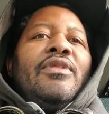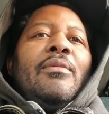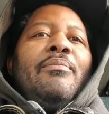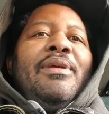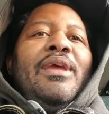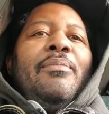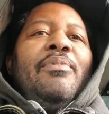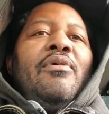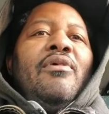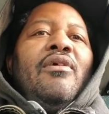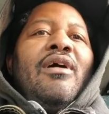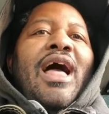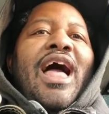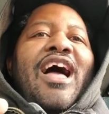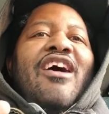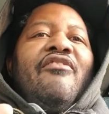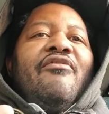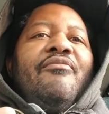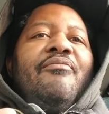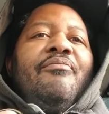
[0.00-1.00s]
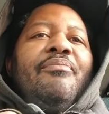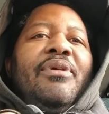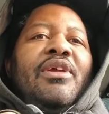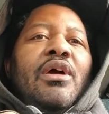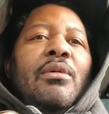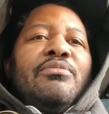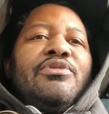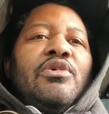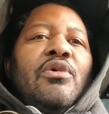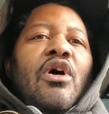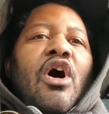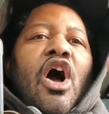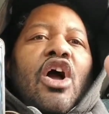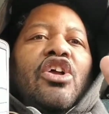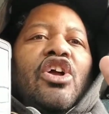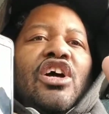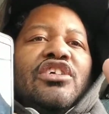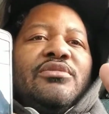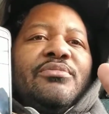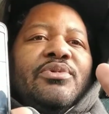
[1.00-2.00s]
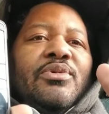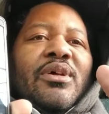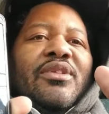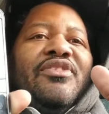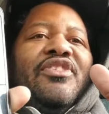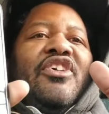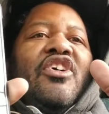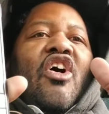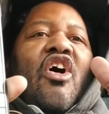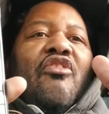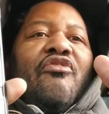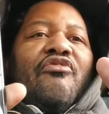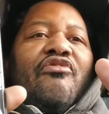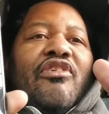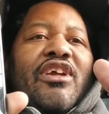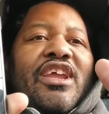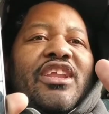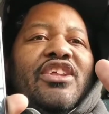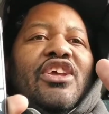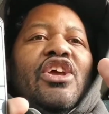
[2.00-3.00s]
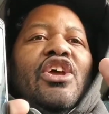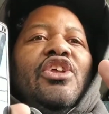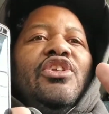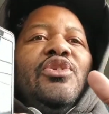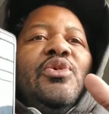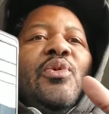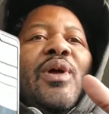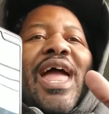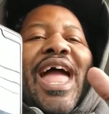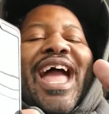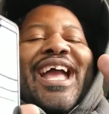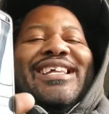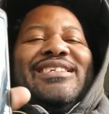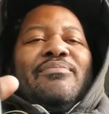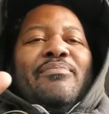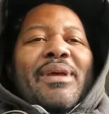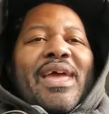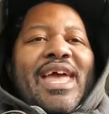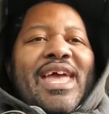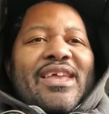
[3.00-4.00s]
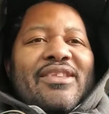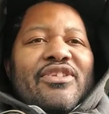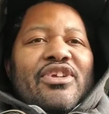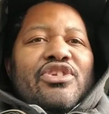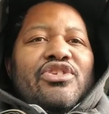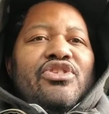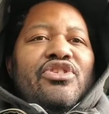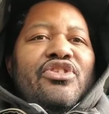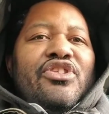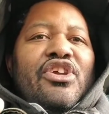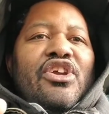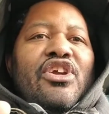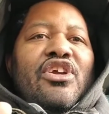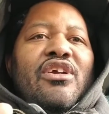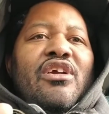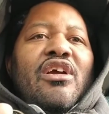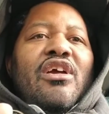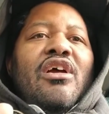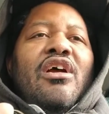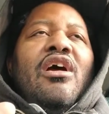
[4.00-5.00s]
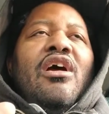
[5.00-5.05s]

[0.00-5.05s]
people have become so accustomed to, and they're afraid to expand. They're